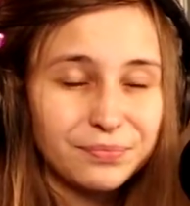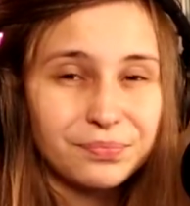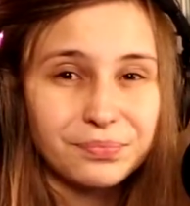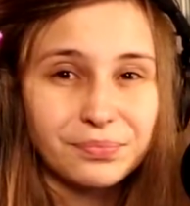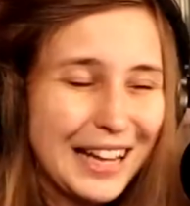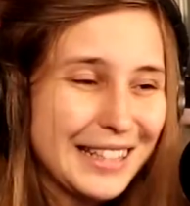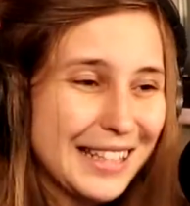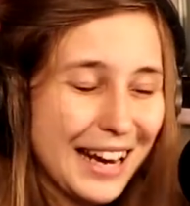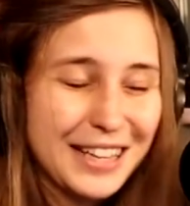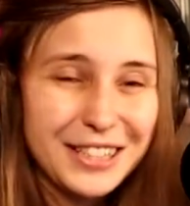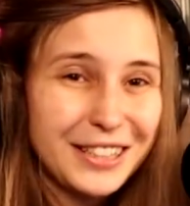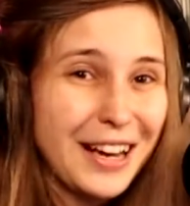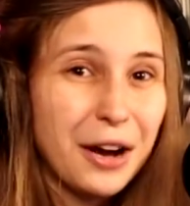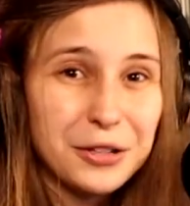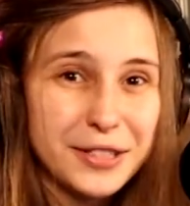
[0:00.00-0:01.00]
That's
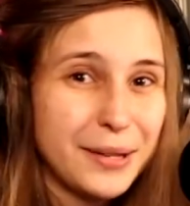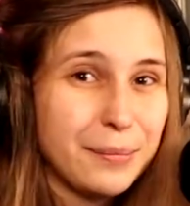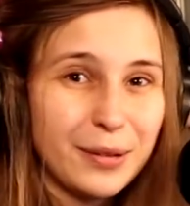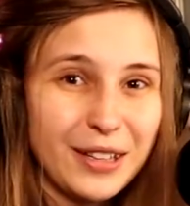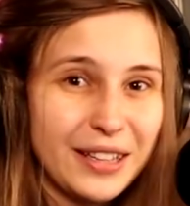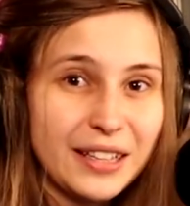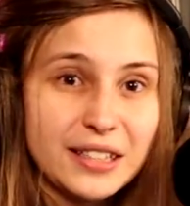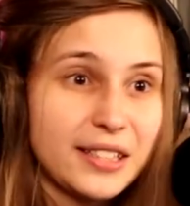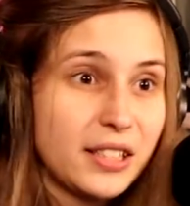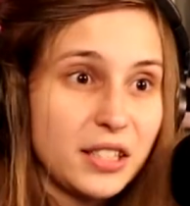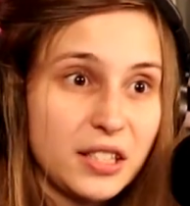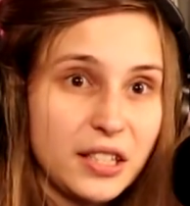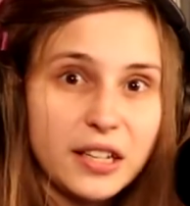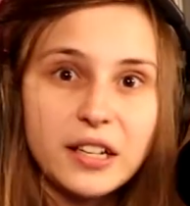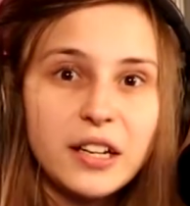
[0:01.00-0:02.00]
actually how simple it is, this
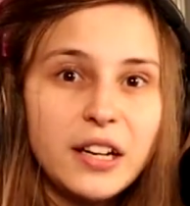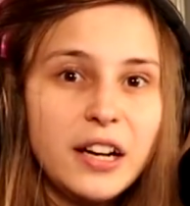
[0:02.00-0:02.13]
is it.